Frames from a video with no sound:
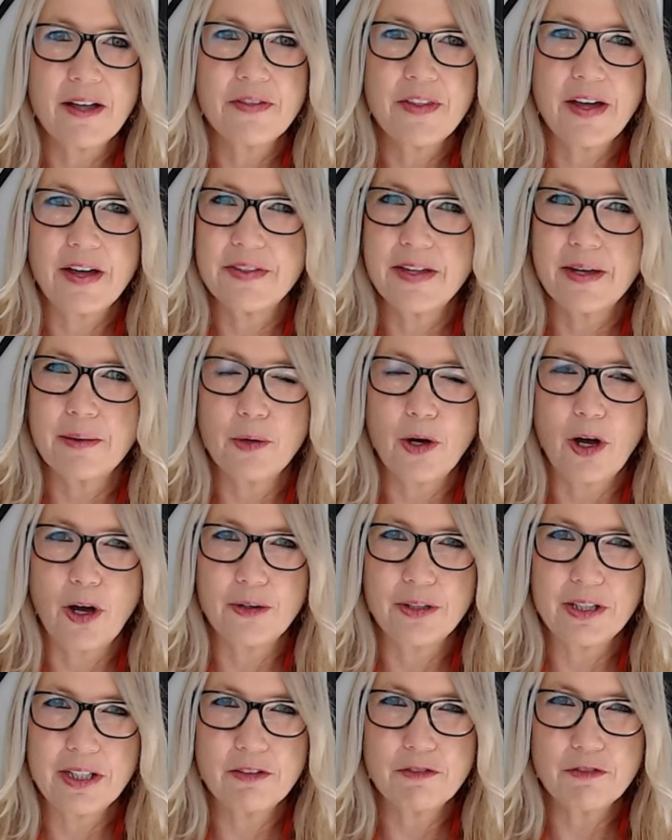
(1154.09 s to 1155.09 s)
that there were
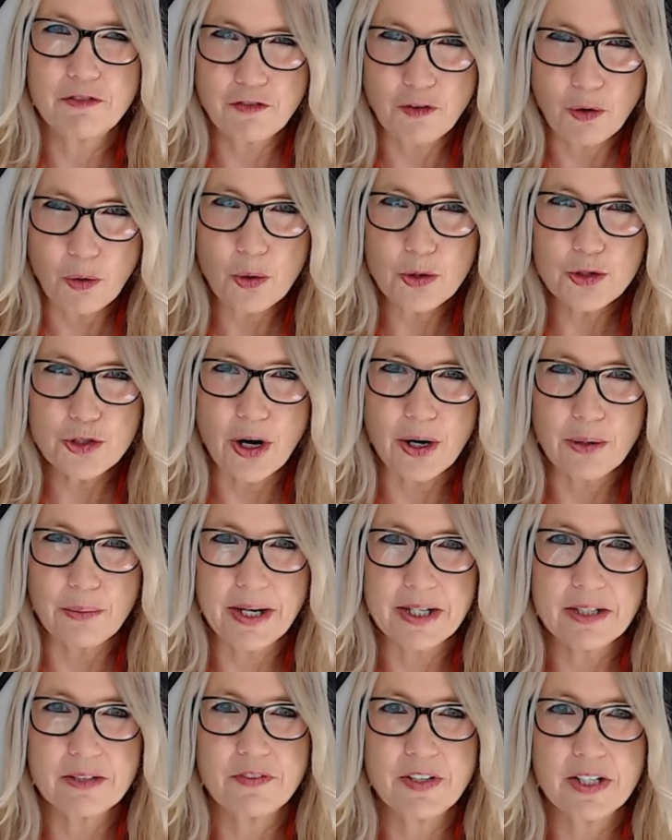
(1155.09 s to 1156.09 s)
only 4 direct